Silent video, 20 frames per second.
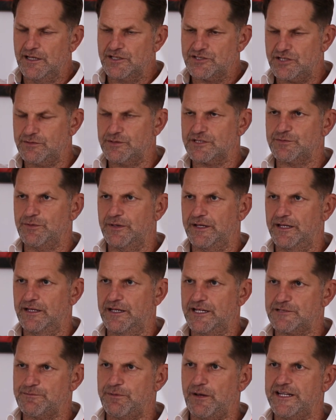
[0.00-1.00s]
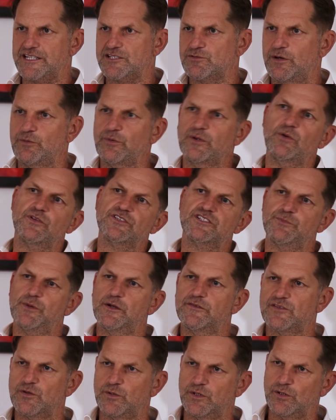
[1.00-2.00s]
too much money in this place when we want to
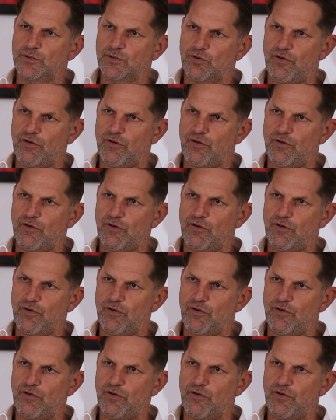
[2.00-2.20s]
move to a new